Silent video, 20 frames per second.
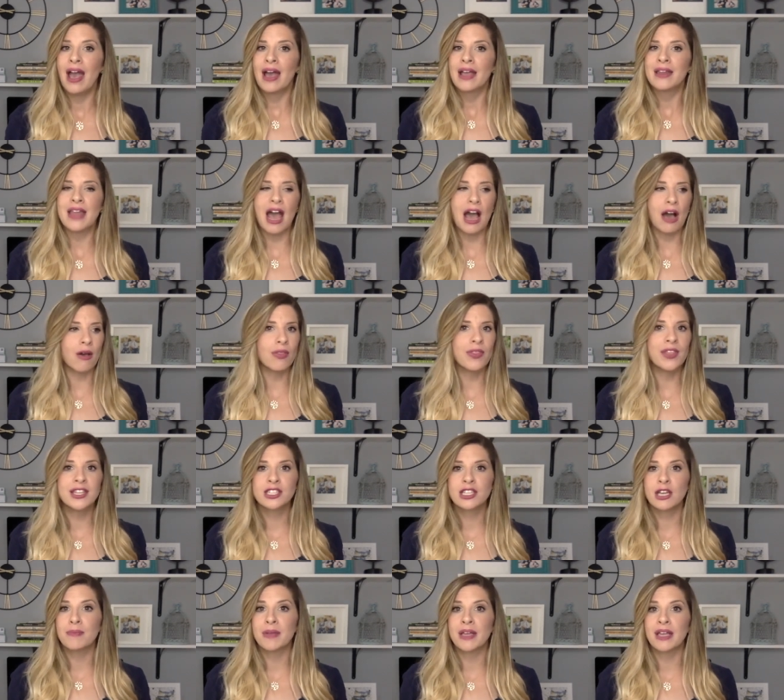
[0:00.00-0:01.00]
Now,
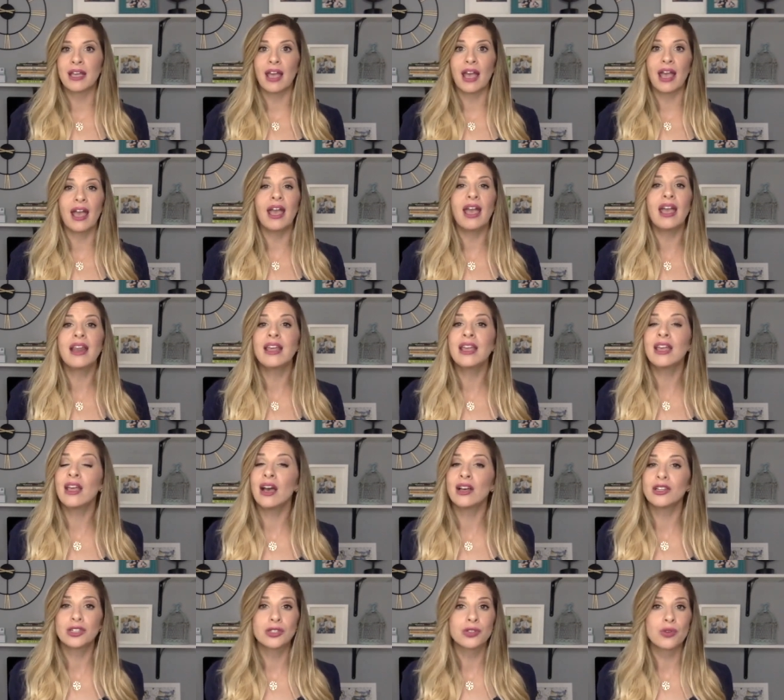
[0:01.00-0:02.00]
this could be any
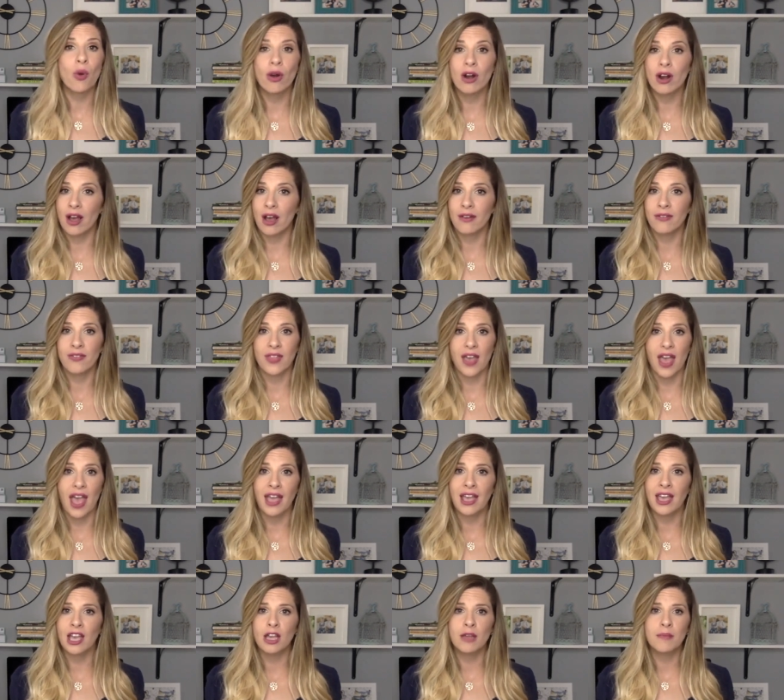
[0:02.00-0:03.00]
sort of
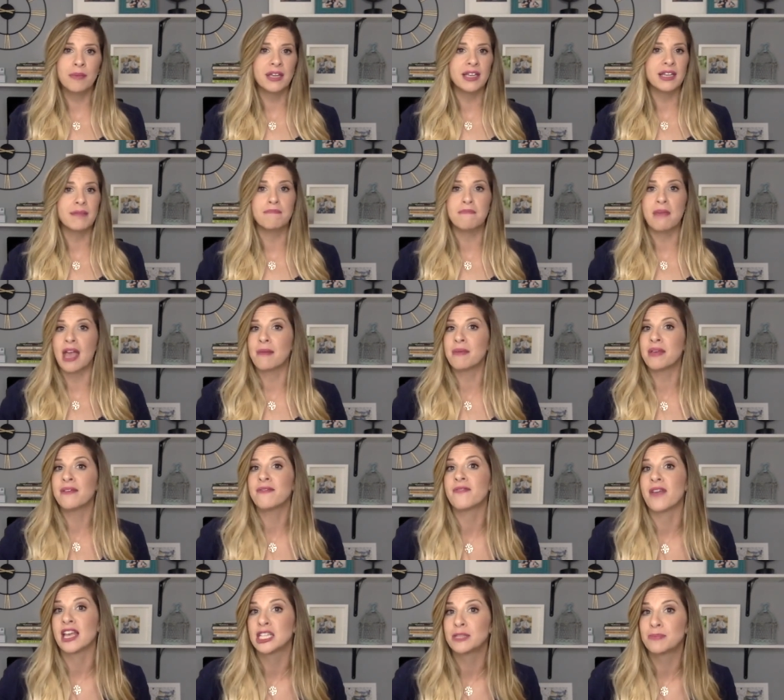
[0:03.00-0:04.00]
thing. It could be maybe
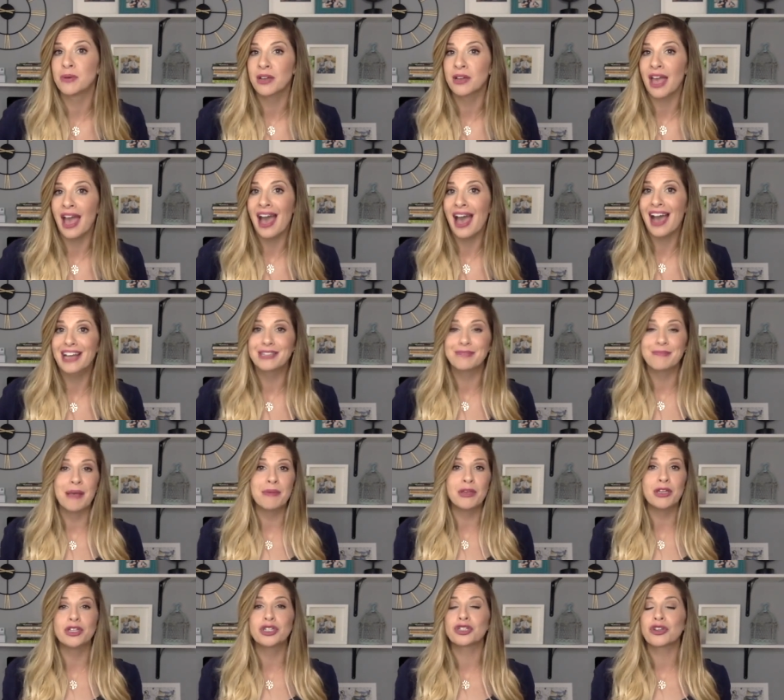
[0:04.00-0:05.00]
Facebook ads.
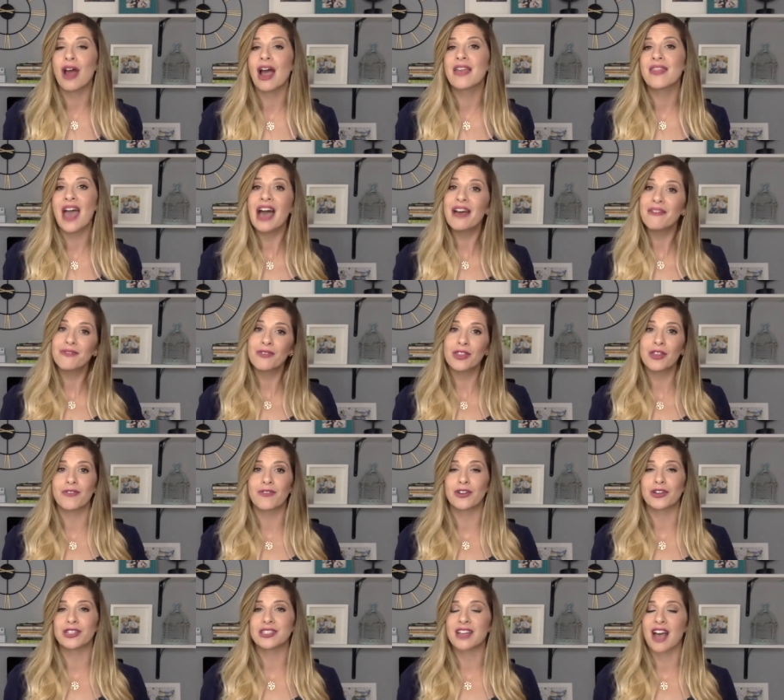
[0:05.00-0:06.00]
Maybe you try that for the
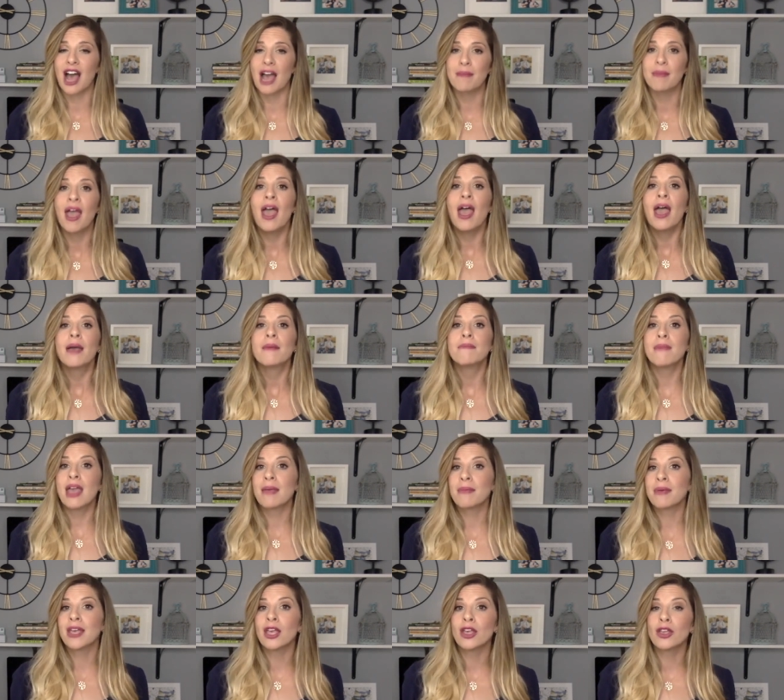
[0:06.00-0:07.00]
first time.
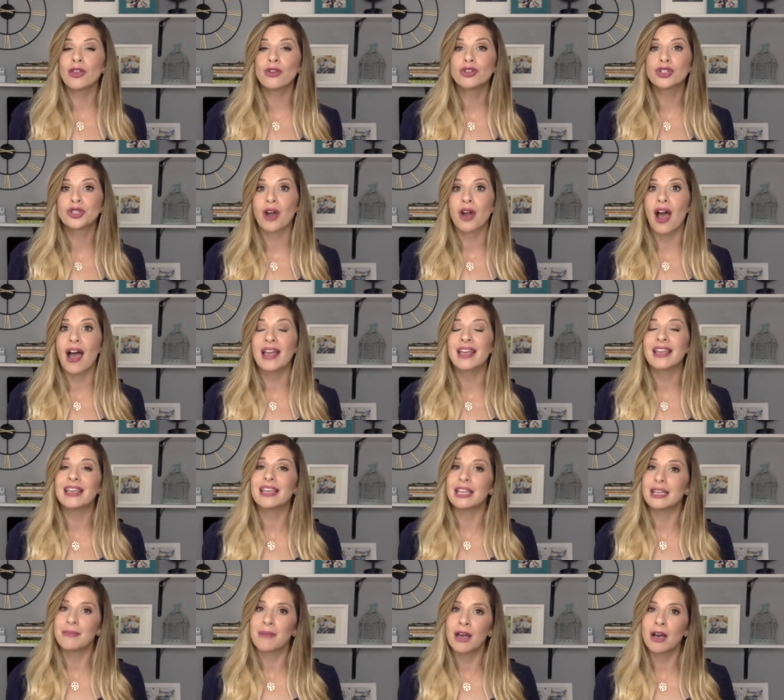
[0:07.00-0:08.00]
Maybe you try
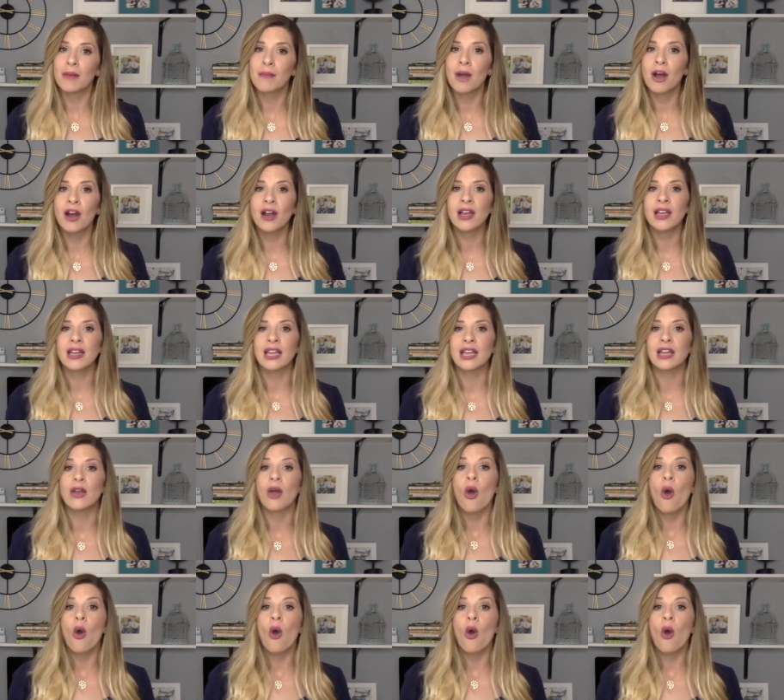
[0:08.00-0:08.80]
email marketing,